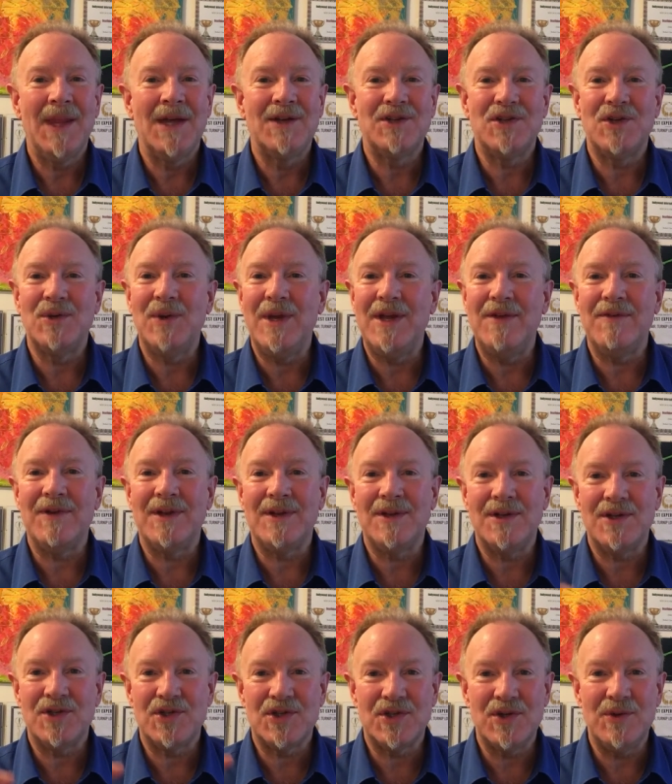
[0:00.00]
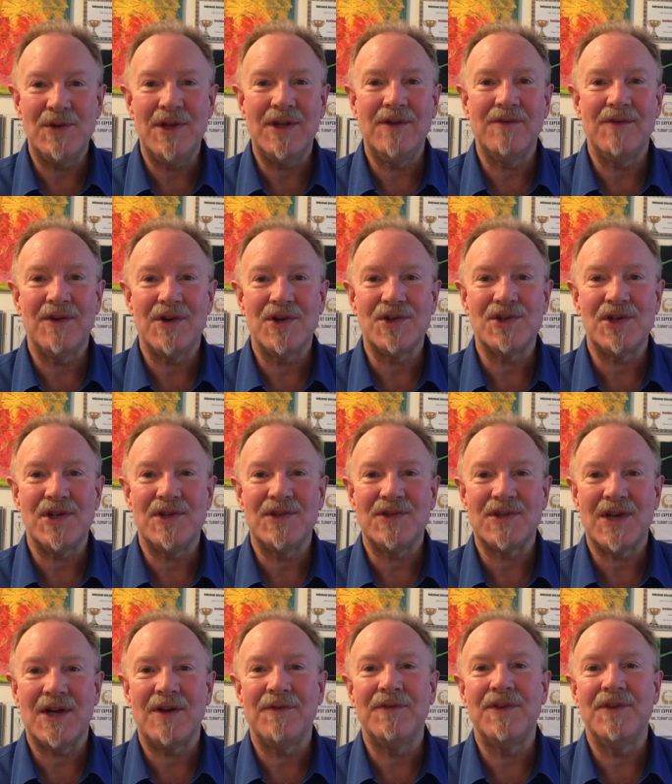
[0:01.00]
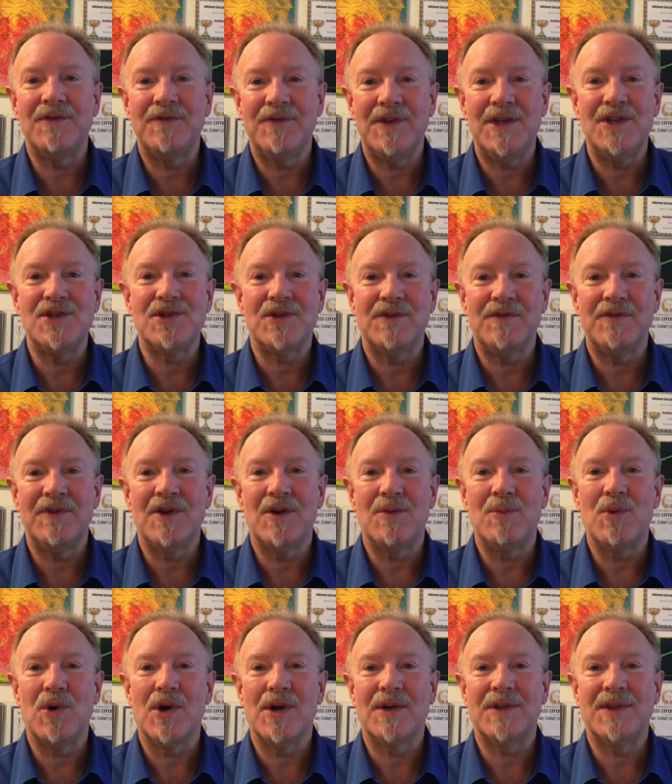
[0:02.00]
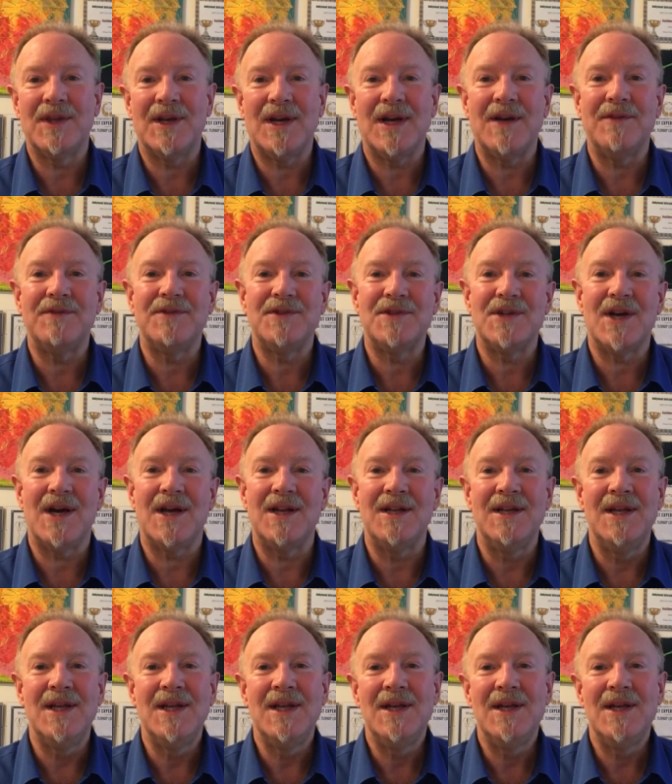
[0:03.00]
to even shooting versions of the feature film work that I've done.